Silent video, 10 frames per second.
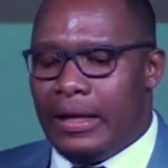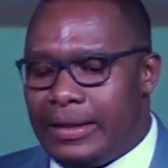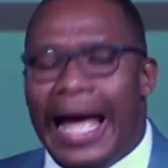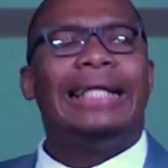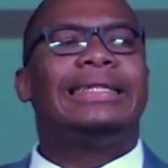
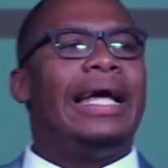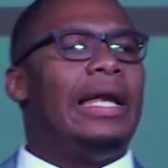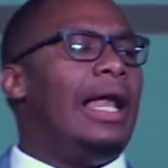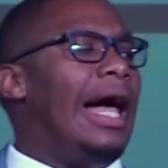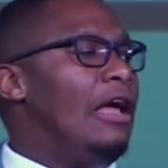Death and
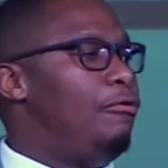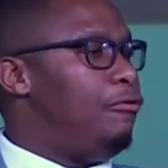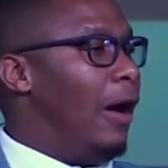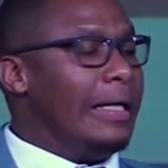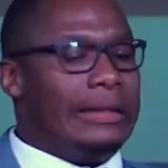life
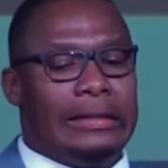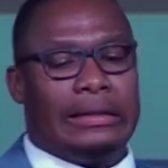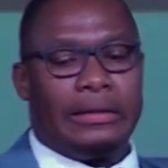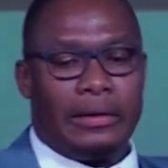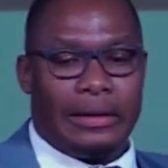are in
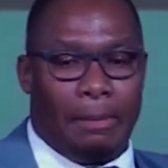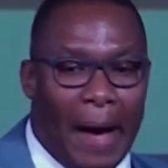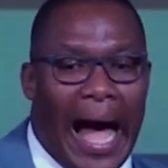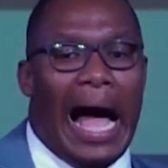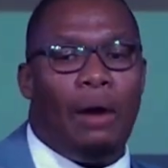the
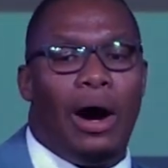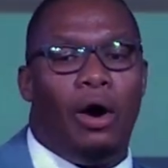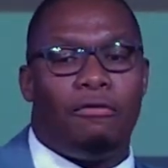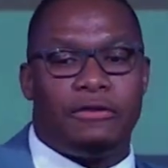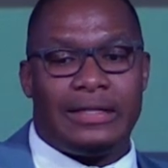power
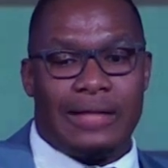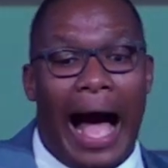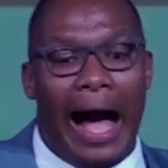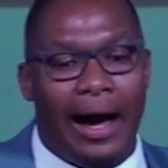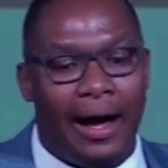of the
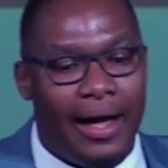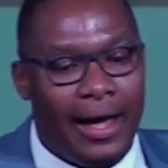tongue,